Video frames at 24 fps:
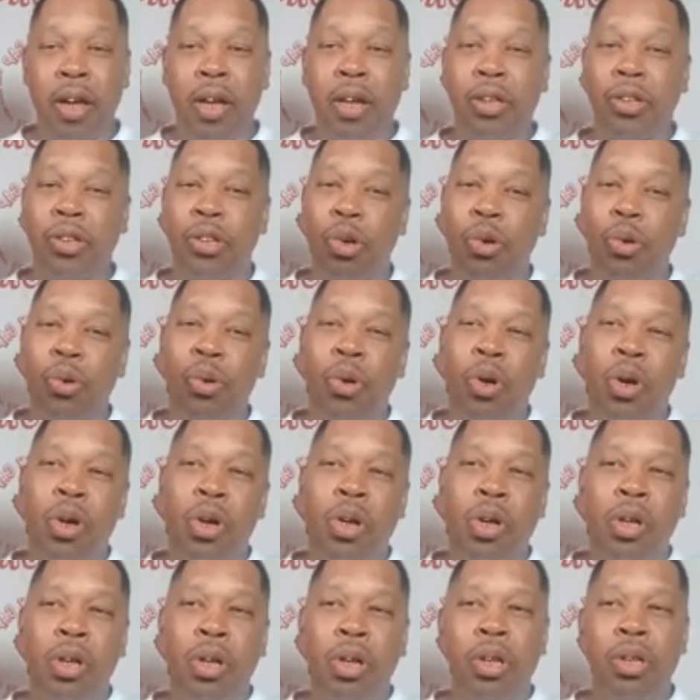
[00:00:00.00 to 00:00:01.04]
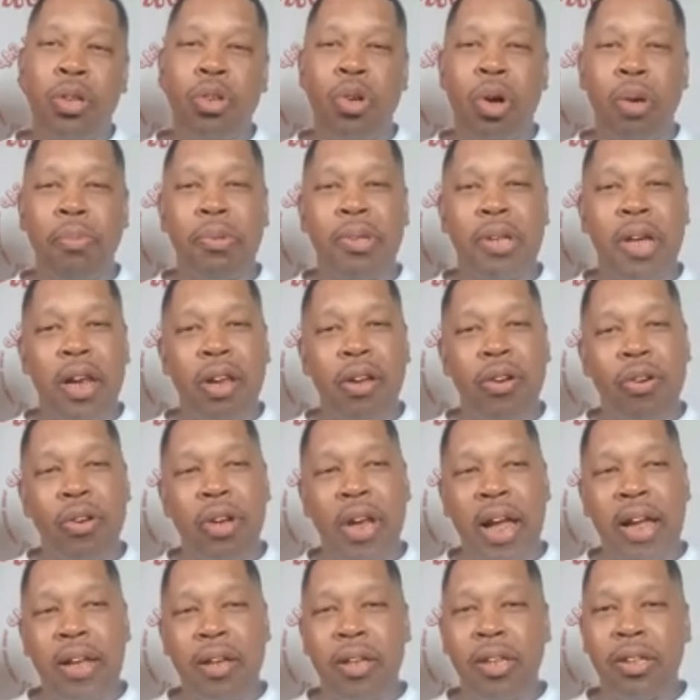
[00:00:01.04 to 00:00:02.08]
So, you know, I'm telling her,
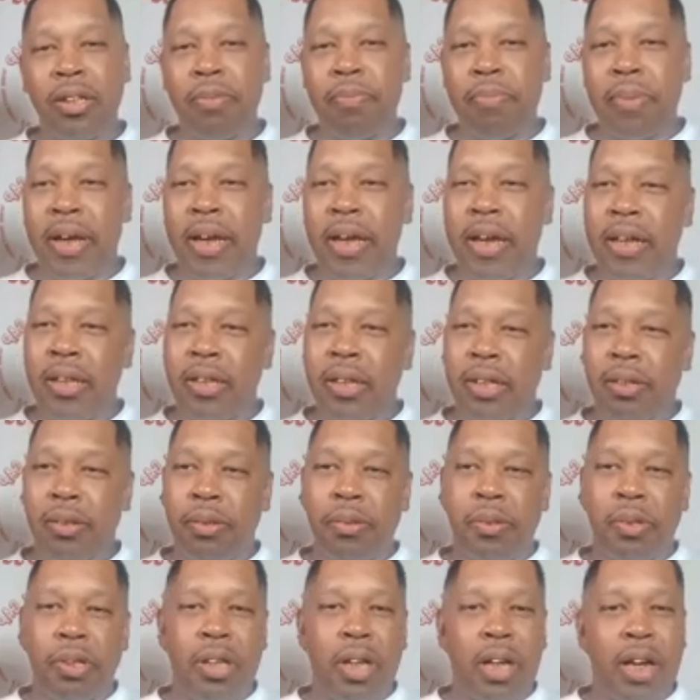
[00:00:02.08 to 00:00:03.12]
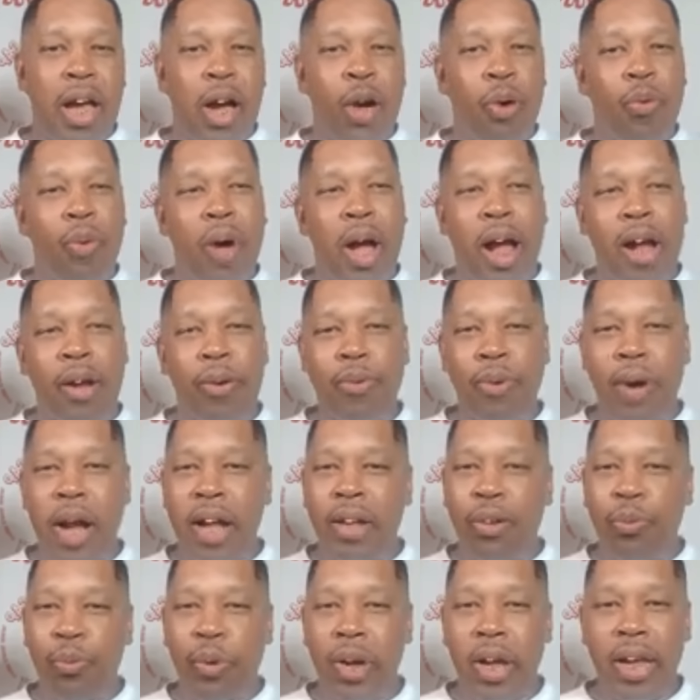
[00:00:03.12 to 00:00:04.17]
like, listen, man, just chill out, ride
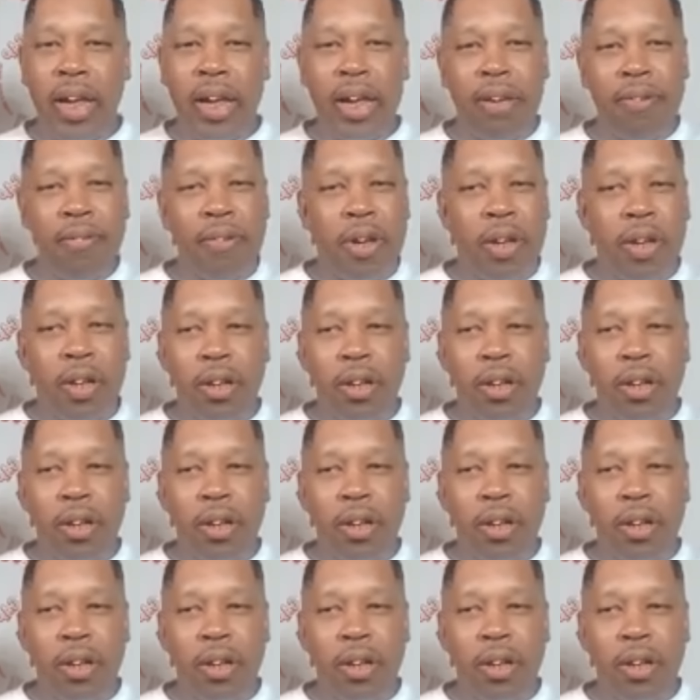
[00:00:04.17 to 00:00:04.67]
the wave.